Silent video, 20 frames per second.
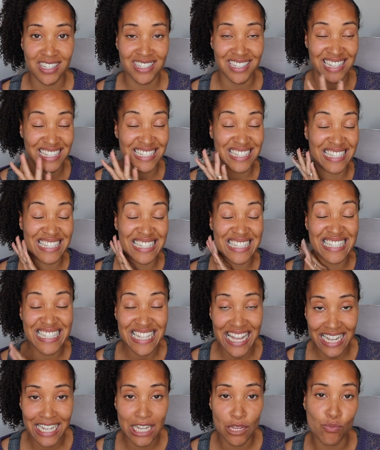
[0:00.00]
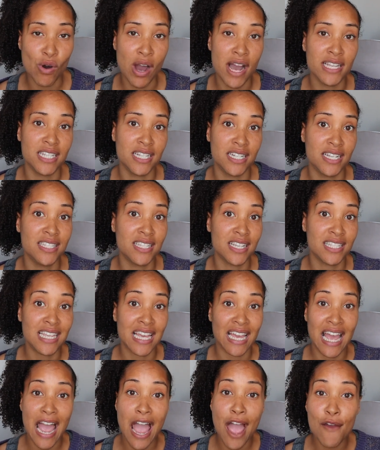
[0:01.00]
so that's exactly what I did. He said
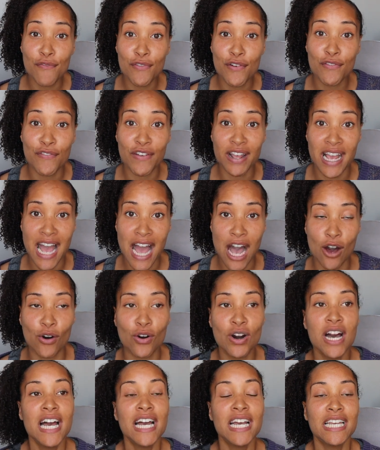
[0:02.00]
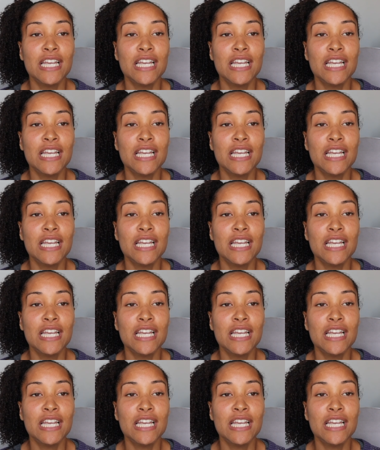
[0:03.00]
take everything out.